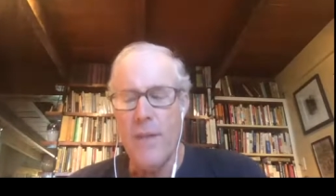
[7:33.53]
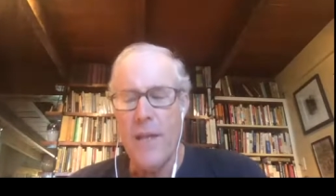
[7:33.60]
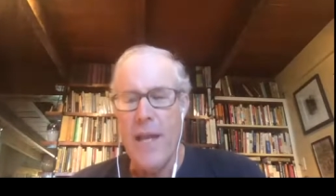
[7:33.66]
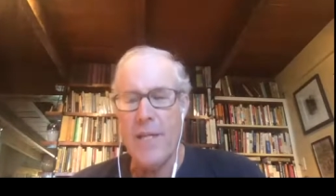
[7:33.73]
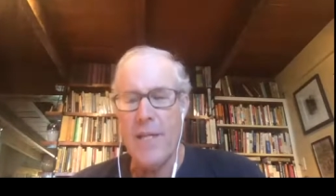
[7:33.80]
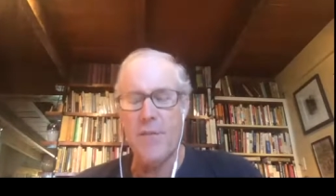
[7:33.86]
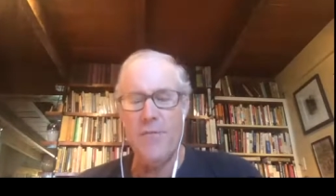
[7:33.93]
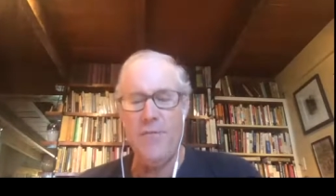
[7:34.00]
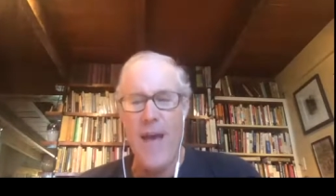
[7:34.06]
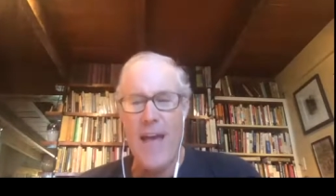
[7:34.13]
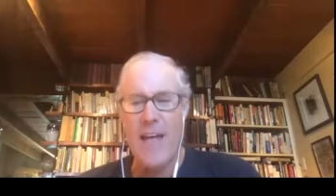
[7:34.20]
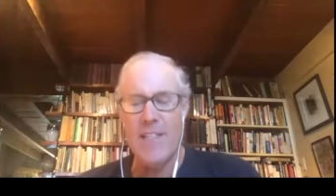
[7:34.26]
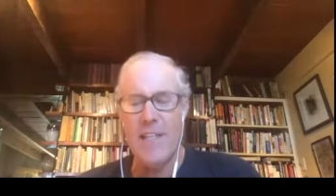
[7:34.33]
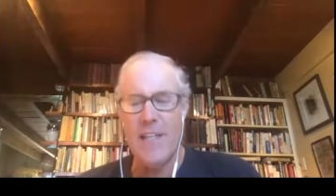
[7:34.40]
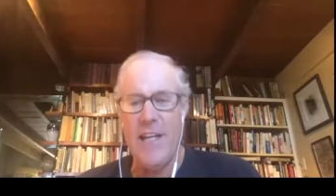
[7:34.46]
it's the
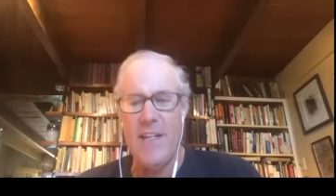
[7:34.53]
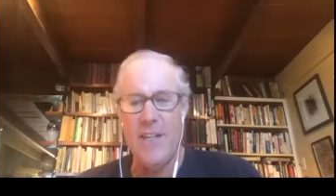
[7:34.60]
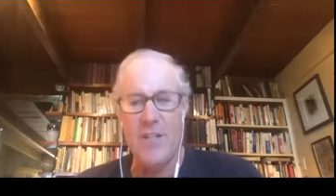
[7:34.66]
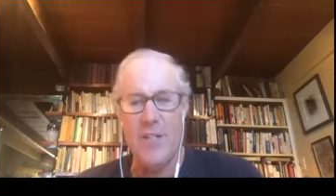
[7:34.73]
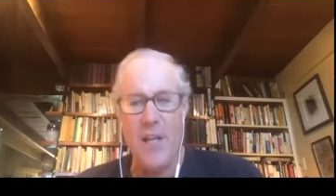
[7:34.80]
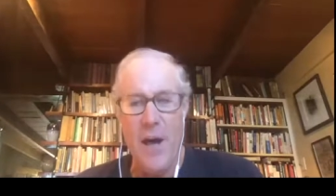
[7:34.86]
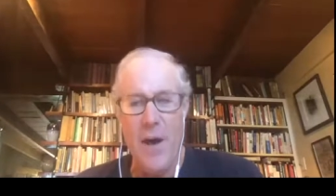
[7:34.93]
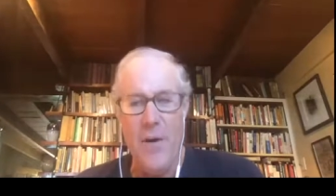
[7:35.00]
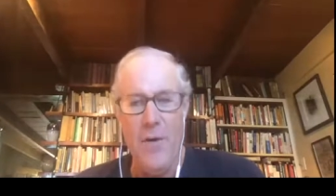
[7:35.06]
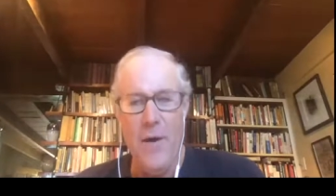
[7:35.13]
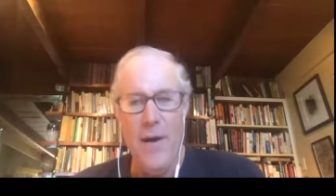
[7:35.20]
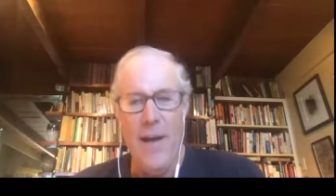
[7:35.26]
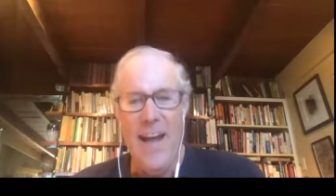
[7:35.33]
fast that eat the slow.